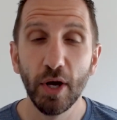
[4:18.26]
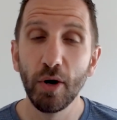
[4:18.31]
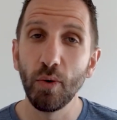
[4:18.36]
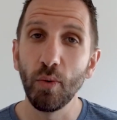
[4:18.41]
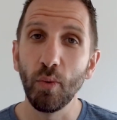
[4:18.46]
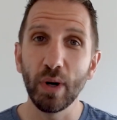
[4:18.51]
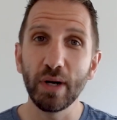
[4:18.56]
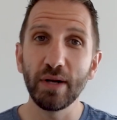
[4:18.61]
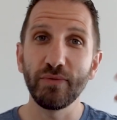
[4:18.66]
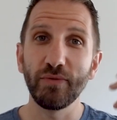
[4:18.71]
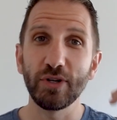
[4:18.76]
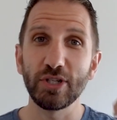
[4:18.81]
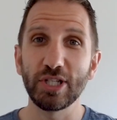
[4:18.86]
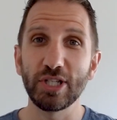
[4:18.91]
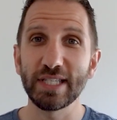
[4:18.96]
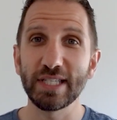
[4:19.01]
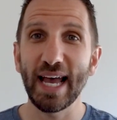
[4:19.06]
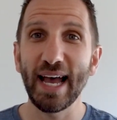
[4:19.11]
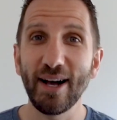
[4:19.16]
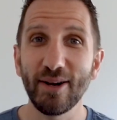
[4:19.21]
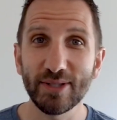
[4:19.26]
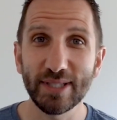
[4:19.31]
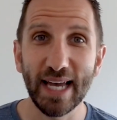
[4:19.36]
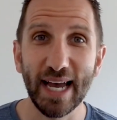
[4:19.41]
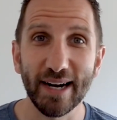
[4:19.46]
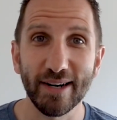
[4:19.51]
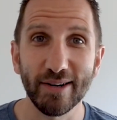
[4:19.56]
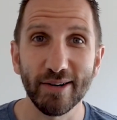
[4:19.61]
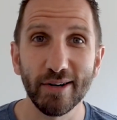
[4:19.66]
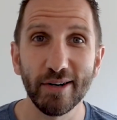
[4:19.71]
one of which is a house
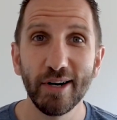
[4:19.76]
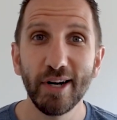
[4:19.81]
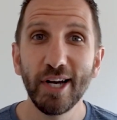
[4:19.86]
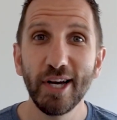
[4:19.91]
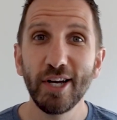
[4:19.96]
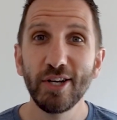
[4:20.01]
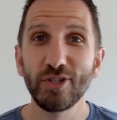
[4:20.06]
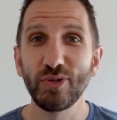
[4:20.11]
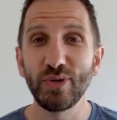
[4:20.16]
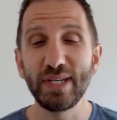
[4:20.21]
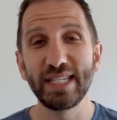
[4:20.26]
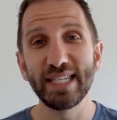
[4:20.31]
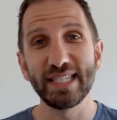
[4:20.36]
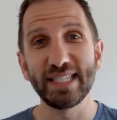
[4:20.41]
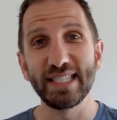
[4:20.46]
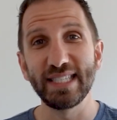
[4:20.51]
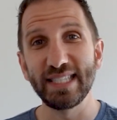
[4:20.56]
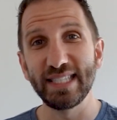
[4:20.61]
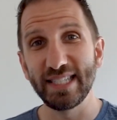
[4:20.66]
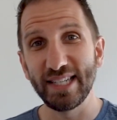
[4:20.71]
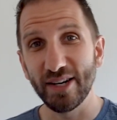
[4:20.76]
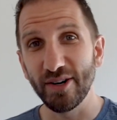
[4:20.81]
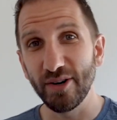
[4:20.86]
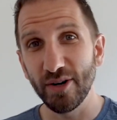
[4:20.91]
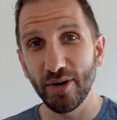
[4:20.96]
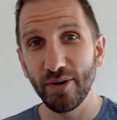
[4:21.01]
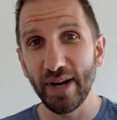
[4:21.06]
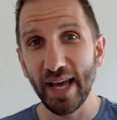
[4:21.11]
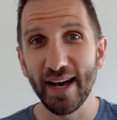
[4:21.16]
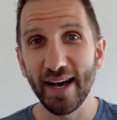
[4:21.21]
hacker. So he did
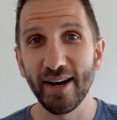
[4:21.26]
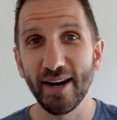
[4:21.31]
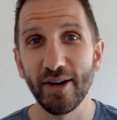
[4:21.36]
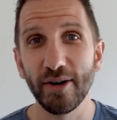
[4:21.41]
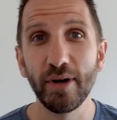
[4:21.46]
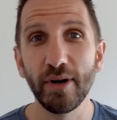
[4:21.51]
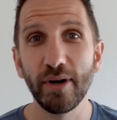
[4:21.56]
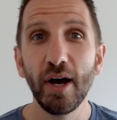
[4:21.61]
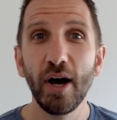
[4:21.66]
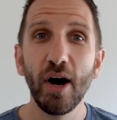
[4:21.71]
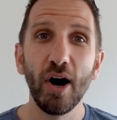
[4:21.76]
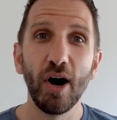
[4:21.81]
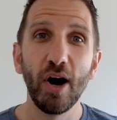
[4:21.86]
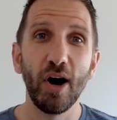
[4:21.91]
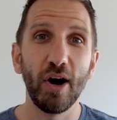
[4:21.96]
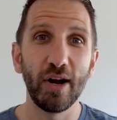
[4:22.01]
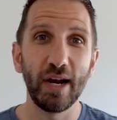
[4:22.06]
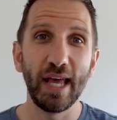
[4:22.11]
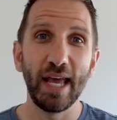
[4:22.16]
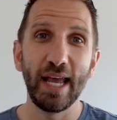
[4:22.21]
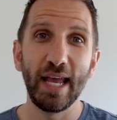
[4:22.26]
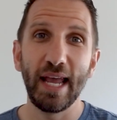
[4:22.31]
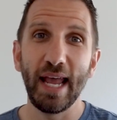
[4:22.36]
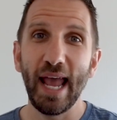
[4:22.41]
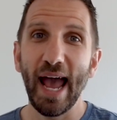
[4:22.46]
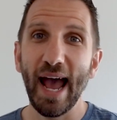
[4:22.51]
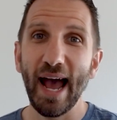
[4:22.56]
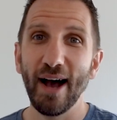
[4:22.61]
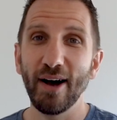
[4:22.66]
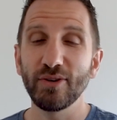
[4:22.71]
zero down on a
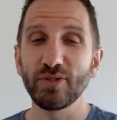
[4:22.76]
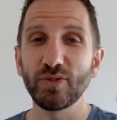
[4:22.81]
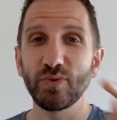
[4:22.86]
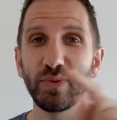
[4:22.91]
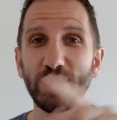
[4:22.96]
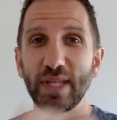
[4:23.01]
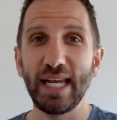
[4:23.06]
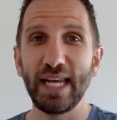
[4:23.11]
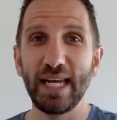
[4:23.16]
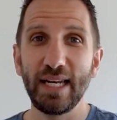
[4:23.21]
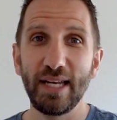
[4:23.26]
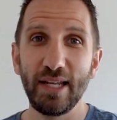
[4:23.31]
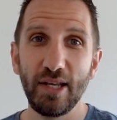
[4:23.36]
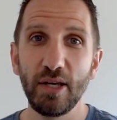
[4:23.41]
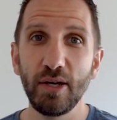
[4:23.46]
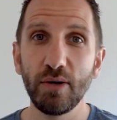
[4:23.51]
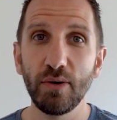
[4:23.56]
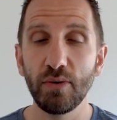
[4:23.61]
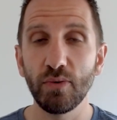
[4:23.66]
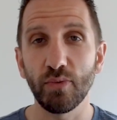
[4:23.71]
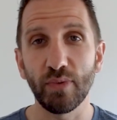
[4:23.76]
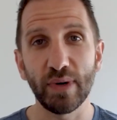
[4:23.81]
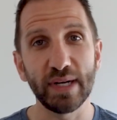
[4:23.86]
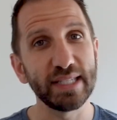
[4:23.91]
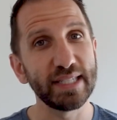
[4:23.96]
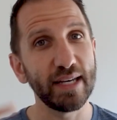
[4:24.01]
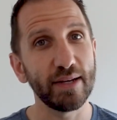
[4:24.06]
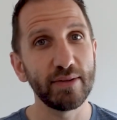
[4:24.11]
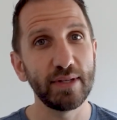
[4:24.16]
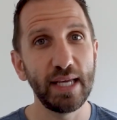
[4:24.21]
house with an A D U and
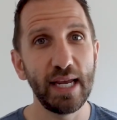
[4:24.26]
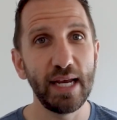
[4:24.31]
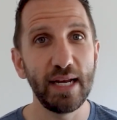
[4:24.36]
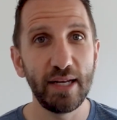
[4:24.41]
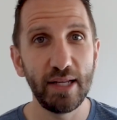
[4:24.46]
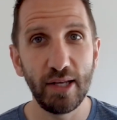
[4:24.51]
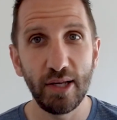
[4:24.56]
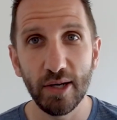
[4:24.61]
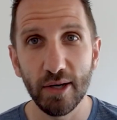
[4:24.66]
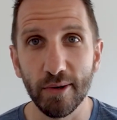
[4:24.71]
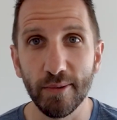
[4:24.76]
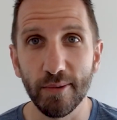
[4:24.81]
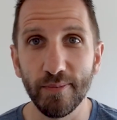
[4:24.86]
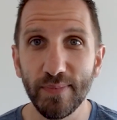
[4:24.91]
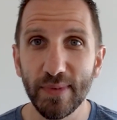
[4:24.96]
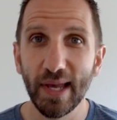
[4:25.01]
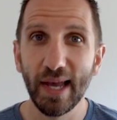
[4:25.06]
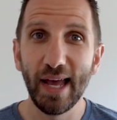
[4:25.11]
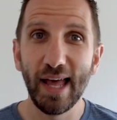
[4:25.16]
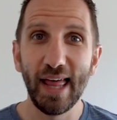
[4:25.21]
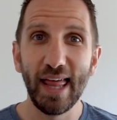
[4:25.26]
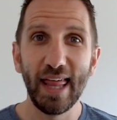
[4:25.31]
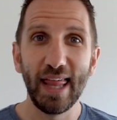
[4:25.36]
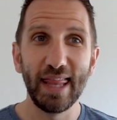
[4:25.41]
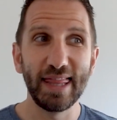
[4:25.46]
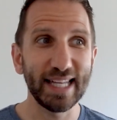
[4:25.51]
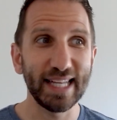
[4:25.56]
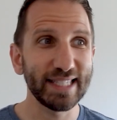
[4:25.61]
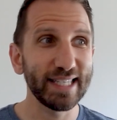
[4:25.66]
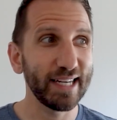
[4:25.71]
rents out the A D U.
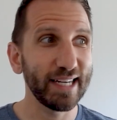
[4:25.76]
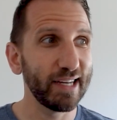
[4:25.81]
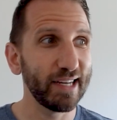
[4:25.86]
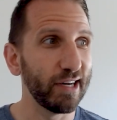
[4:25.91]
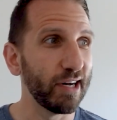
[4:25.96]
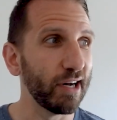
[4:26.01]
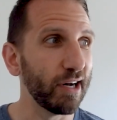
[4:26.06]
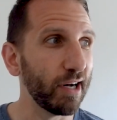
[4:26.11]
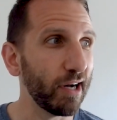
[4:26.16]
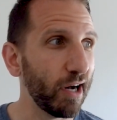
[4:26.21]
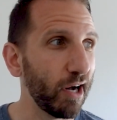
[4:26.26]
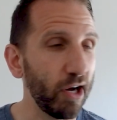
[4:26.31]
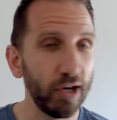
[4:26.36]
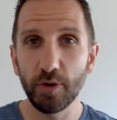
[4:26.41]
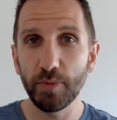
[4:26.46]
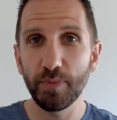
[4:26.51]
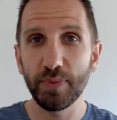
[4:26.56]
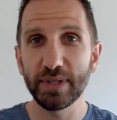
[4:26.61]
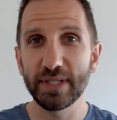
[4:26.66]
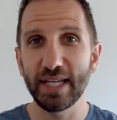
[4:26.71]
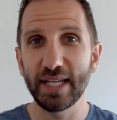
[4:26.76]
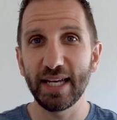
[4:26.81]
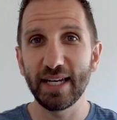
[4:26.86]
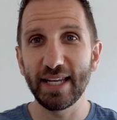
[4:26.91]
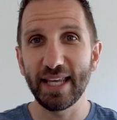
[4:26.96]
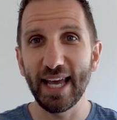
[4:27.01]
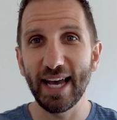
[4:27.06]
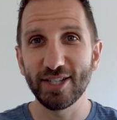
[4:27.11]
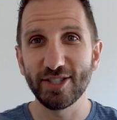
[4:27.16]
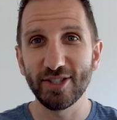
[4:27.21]
That's like a one hundred
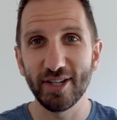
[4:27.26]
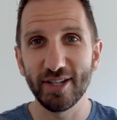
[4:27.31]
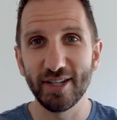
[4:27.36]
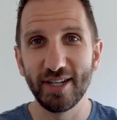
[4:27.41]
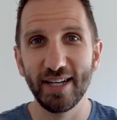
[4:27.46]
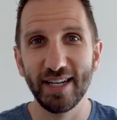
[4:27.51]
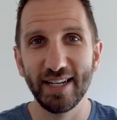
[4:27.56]
percent cash on